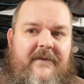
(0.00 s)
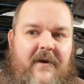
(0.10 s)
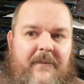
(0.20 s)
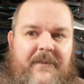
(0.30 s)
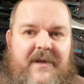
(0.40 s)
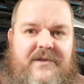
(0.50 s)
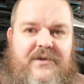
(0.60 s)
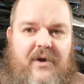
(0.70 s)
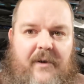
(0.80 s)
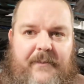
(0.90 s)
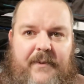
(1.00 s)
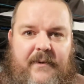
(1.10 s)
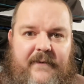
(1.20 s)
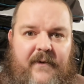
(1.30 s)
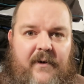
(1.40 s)
from this shop
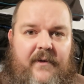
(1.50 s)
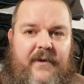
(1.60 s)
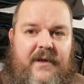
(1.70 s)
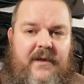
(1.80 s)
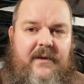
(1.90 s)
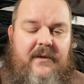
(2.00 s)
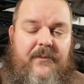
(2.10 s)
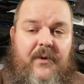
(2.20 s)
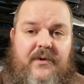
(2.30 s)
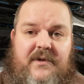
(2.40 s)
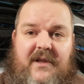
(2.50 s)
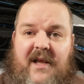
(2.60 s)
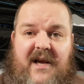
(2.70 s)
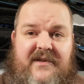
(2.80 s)
for the, the boots that